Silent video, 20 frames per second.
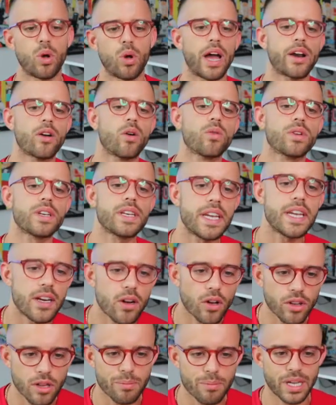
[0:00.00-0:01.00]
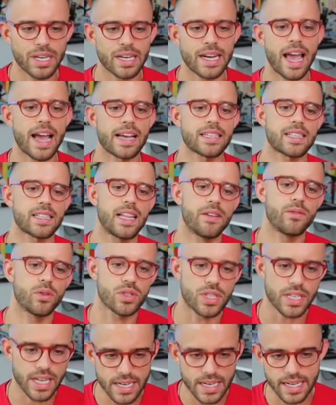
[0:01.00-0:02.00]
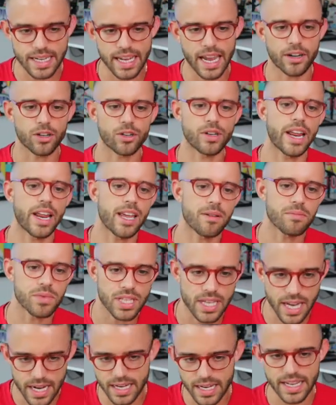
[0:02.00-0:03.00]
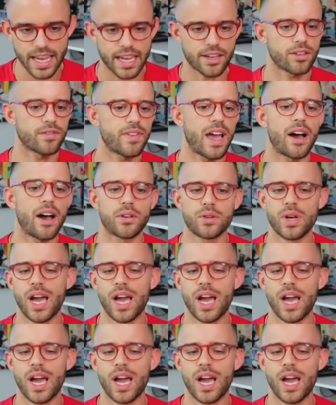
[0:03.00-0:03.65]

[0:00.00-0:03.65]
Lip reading: I don't need all the bid and ask levels, the indicator names, the indicator value.